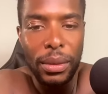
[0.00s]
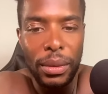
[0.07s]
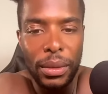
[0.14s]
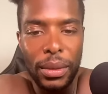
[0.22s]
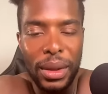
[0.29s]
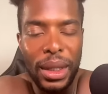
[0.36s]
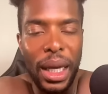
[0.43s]

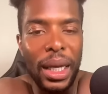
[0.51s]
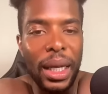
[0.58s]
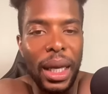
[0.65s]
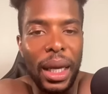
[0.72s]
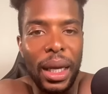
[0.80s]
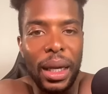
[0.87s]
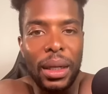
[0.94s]

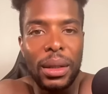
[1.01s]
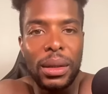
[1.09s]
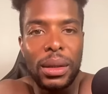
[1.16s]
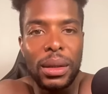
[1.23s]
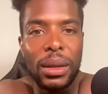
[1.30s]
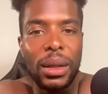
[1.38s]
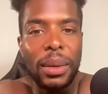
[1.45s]
ass.
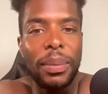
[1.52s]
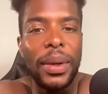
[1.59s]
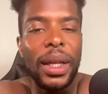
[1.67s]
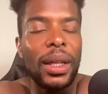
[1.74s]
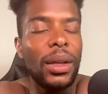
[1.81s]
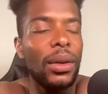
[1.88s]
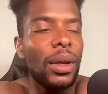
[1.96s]
The,
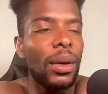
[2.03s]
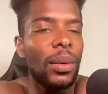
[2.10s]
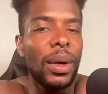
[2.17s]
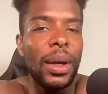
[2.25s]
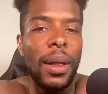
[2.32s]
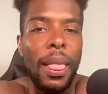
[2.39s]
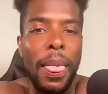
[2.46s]
you know
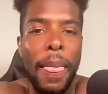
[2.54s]
what?